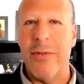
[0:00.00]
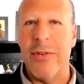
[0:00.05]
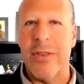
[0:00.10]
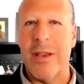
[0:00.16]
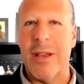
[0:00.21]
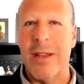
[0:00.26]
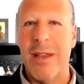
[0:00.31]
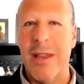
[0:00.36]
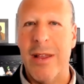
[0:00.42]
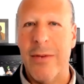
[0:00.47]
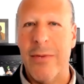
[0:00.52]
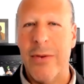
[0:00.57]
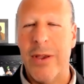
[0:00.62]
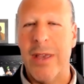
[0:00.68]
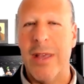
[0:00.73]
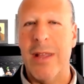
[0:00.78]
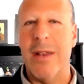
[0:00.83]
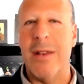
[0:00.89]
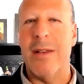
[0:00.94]

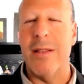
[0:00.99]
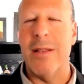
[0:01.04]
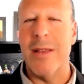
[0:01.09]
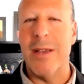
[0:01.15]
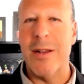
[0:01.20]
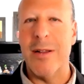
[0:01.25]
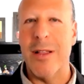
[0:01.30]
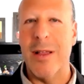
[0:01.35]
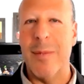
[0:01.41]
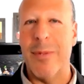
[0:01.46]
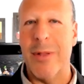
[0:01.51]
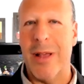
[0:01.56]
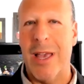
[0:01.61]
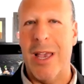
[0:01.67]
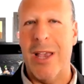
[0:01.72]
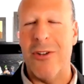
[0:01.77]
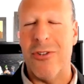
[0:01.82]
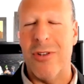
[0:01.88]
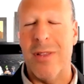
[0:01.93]
significant legal
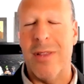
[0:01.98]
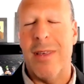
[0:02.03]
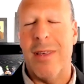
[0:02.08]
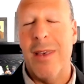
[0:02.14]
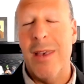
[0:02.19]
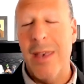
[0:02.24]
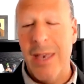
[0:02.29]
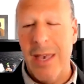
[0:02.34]
implications